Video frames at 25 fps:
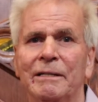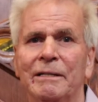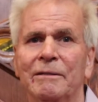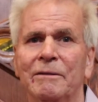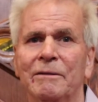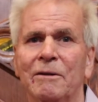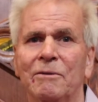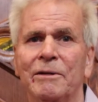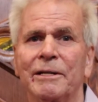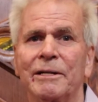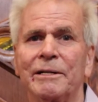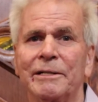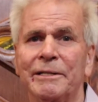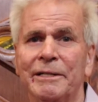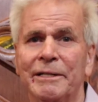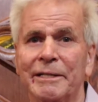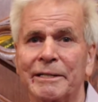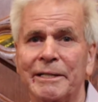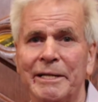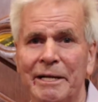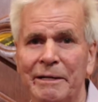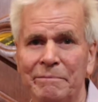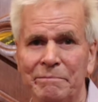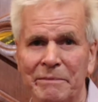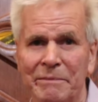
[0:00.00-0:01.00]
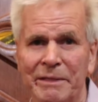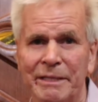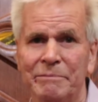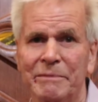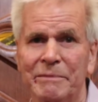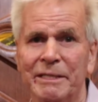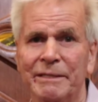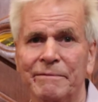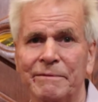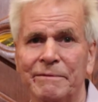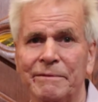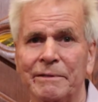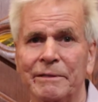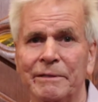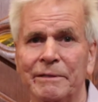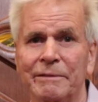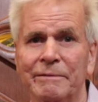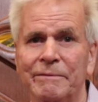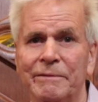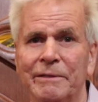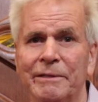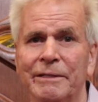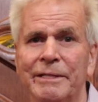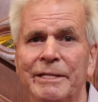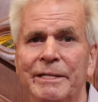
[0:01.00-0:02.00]
organ accompaniment
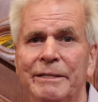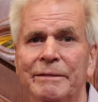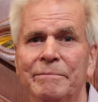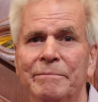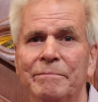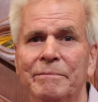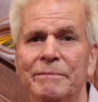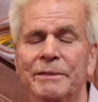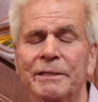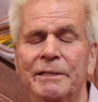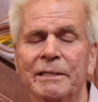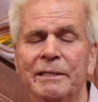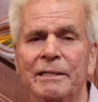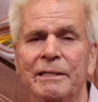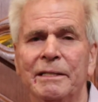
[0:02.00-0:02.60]
for hymns.